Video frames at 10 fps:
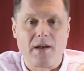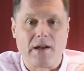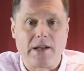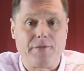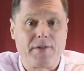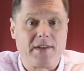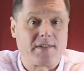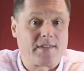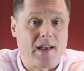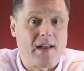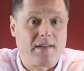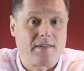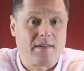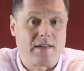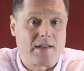And if it is said
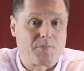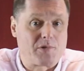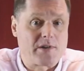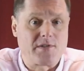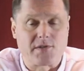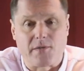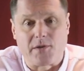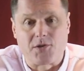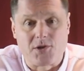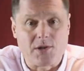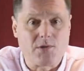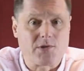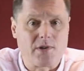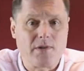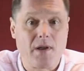in the presence of the
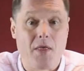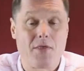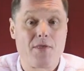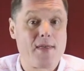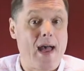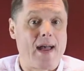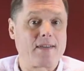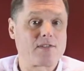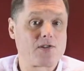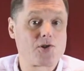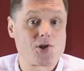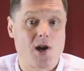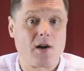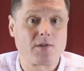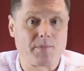children, that's
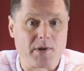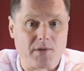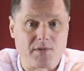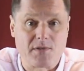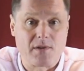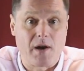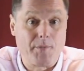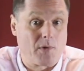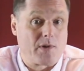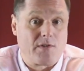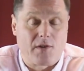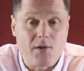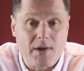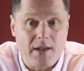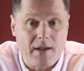child abuse. I'm not
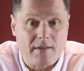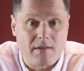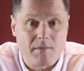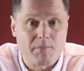condoning it,